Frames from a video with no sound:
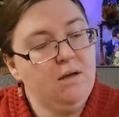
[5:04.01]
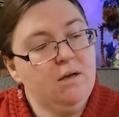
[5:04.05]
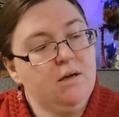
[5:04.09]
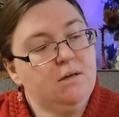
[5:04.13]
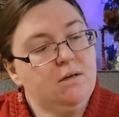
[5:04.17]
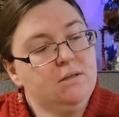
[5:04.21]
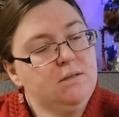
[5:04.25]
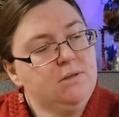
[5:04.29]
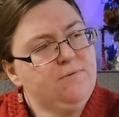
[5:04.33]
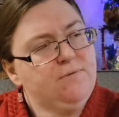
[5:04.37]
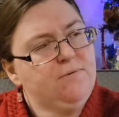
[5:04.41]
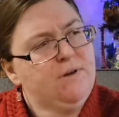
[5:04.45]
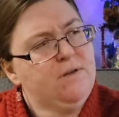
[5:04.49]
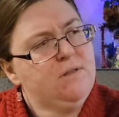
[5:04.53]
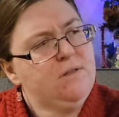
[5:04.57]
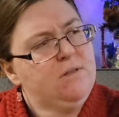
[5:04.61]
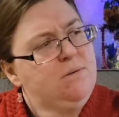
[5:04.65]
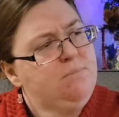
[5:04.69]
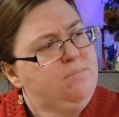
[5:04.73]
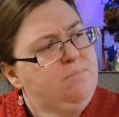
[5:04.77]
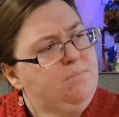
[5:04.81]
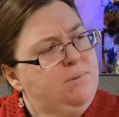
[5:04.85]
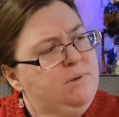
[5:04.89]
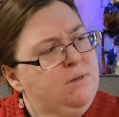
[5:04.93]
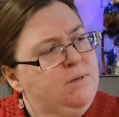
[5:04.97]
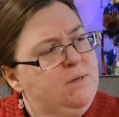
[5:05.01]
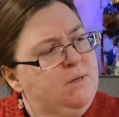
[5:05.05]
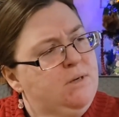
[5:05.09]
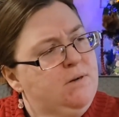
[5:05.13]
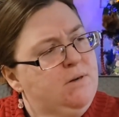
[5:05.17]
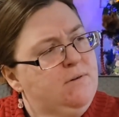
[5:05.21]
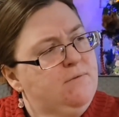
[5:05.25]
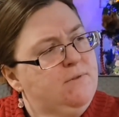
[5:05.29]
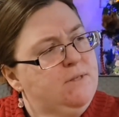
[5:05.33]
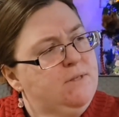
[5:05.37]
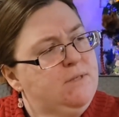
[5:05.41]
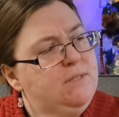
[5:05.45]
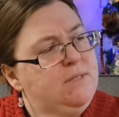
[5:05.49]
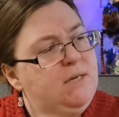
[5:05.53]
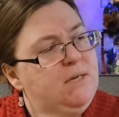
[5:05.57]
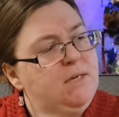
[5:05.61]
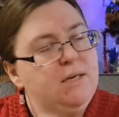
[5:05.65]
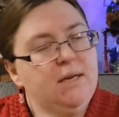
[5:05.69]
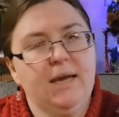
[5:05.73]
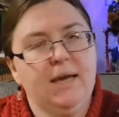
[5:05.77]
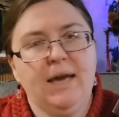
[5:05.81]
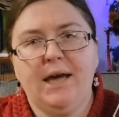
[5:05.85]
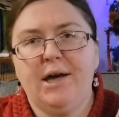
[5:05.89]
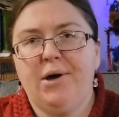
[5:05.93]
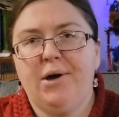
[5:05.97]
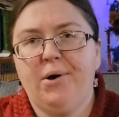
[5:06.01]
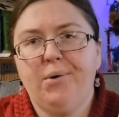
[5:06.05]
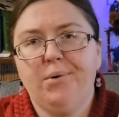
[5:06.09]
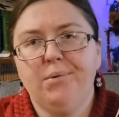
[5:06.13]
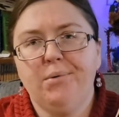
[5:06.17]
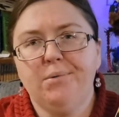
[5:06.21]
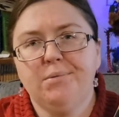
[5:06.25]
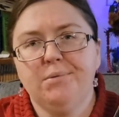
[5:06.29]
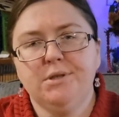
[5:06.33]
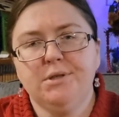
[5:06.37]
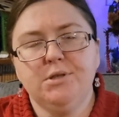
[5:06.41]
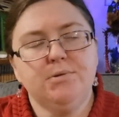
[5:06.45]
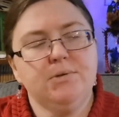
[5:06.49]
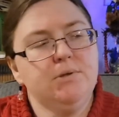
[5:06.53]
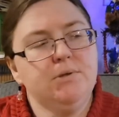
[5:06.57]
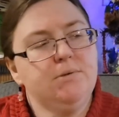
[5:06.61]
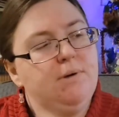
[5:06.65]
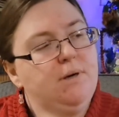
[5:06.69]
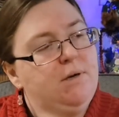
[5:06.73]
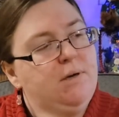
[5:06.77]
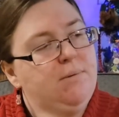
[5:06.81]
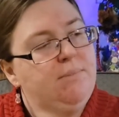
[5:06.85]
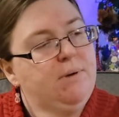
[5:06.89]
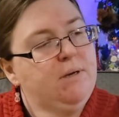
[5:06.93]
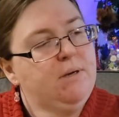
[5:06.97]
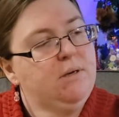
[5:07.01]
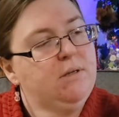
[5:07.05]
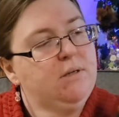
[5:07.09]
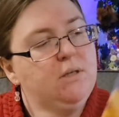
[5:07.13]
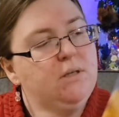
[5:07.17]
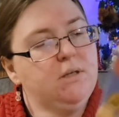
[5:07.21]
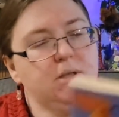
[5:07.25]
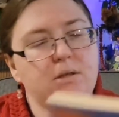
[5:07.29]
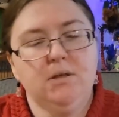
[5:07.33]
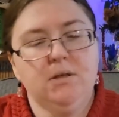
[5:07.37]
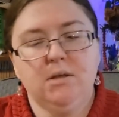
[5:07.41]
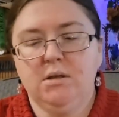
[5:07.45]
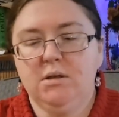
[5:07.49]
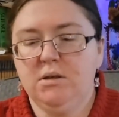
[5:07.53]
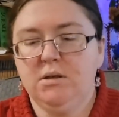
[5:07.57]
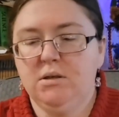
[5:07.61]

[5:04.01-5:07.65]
Also found the Book of the Dun Cow, which was recommended